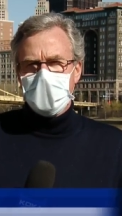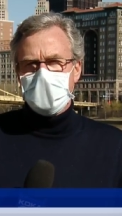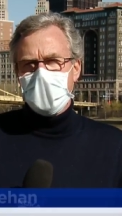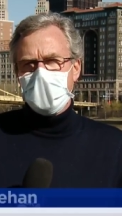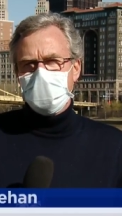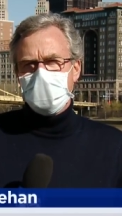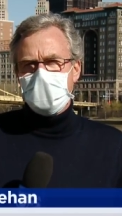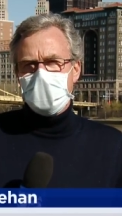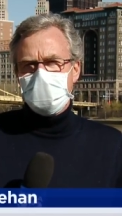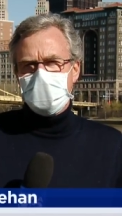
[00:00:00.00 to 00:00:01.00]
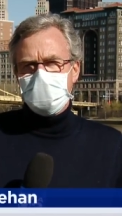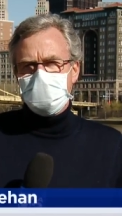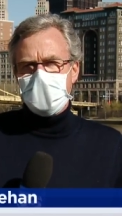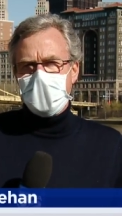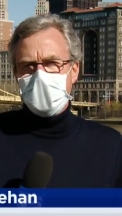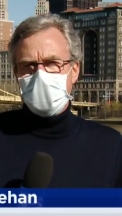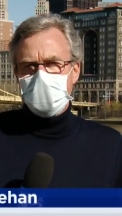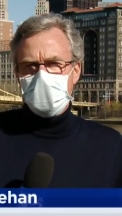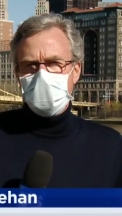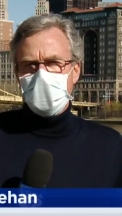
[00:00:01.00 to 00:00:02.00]
Again, the governor's stay at
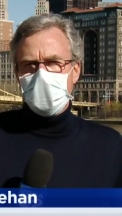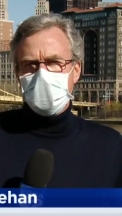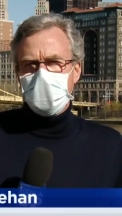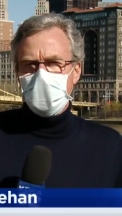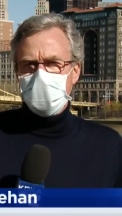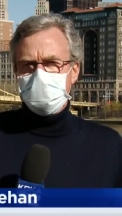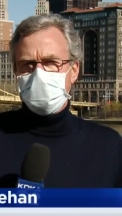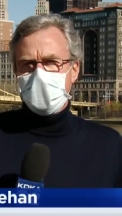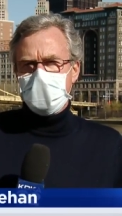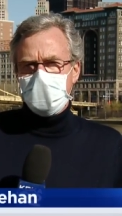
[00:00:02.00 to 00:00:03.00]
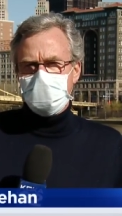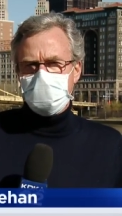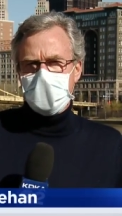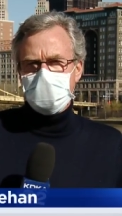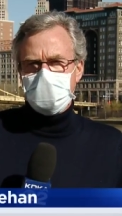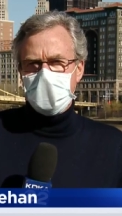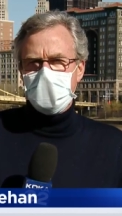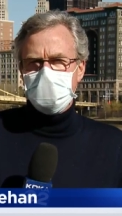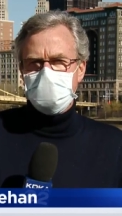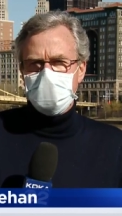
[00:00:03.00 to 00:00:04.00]
home order will stay in effect
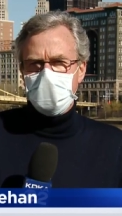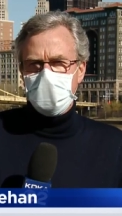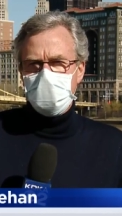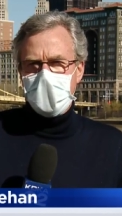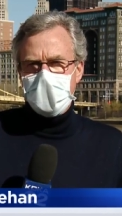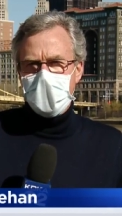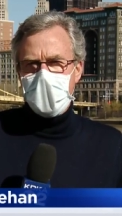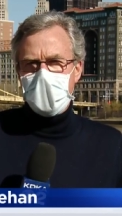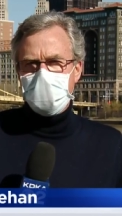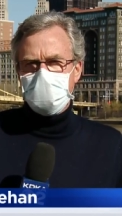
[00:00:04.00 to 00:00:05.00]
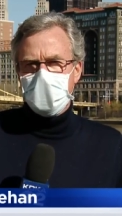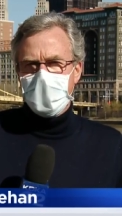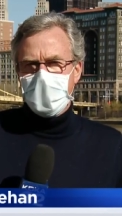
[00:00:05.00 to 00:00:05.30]
until May 8th.